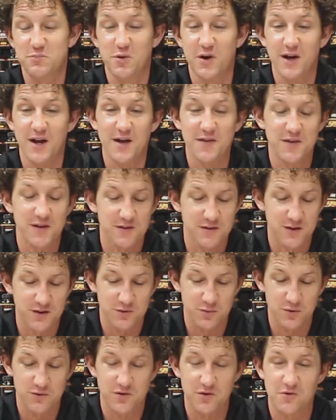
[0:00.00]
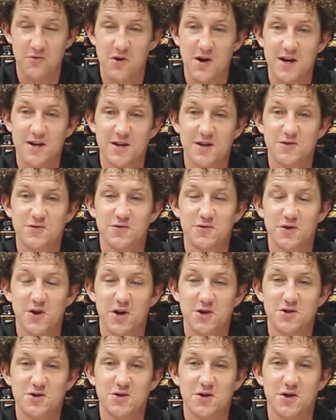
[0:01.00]
But I think this was a great
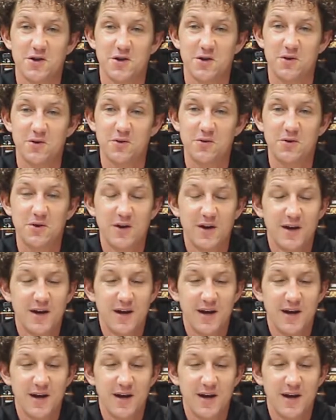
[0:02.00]
introduction to you,